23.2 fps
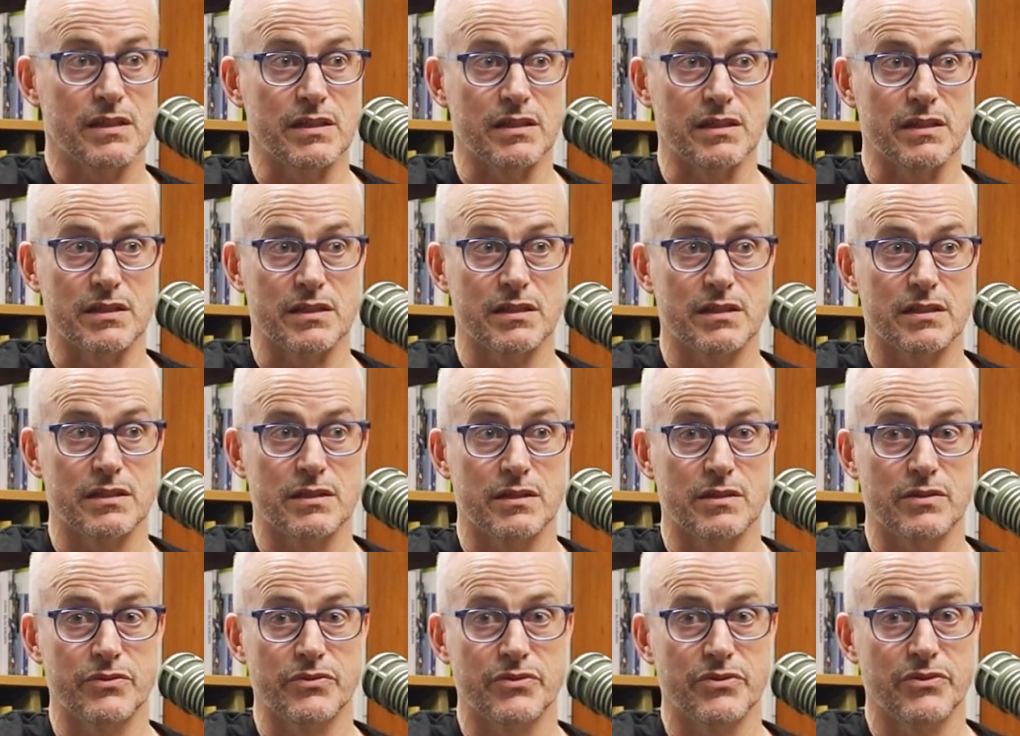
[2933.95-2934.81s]

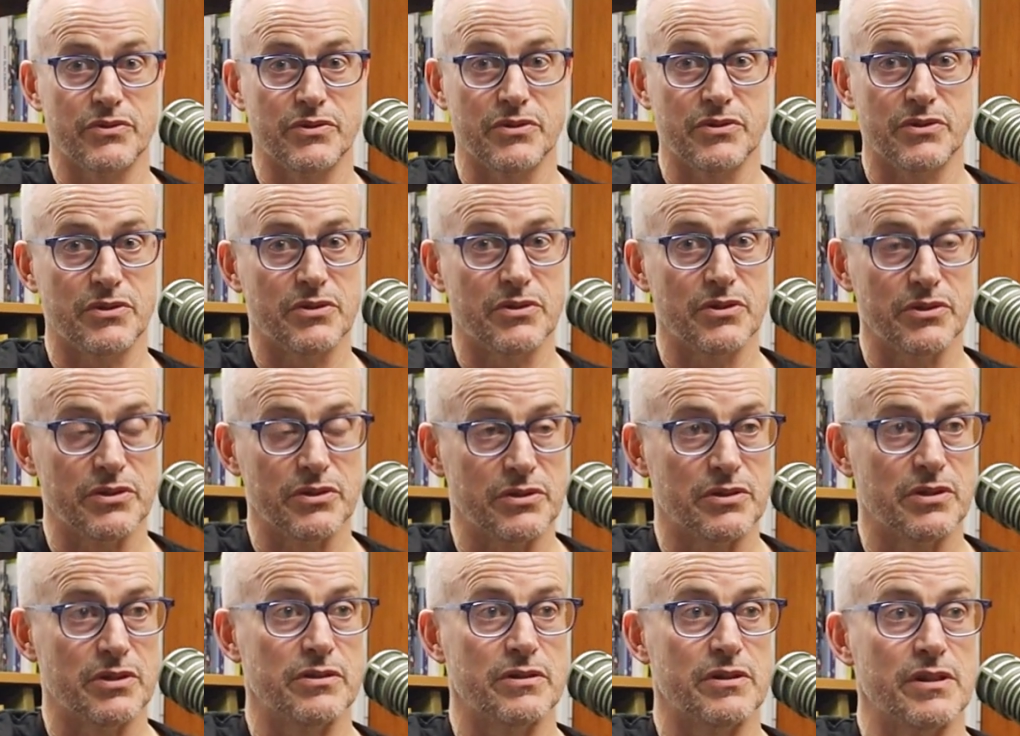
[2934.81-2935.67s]
is, do
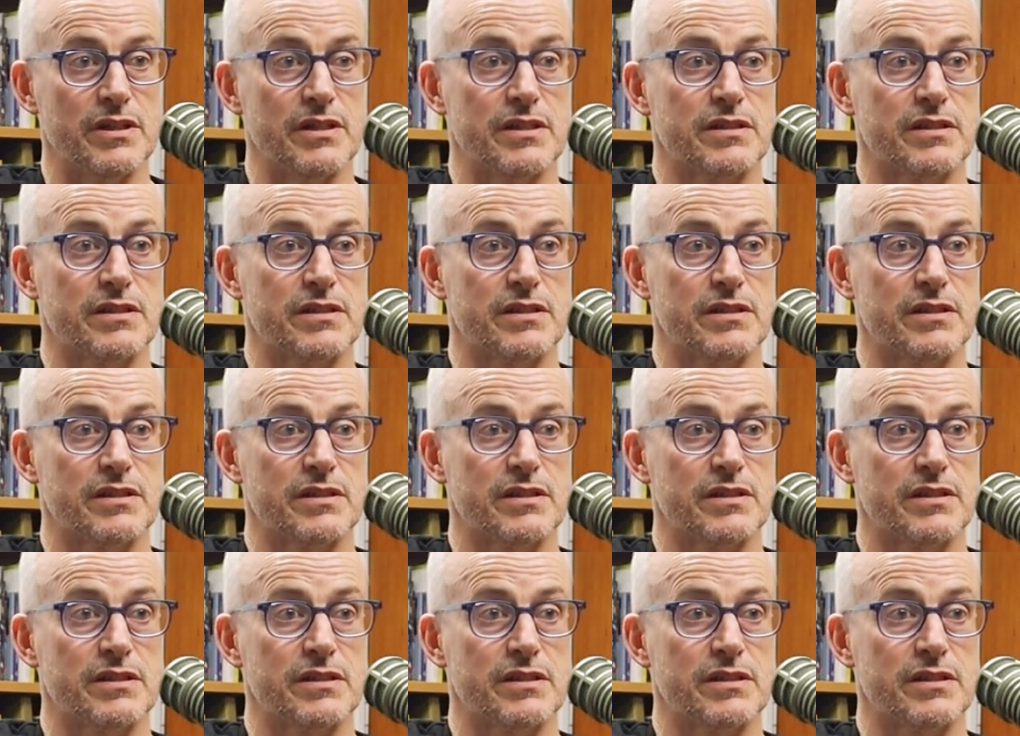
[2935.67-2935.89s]
you do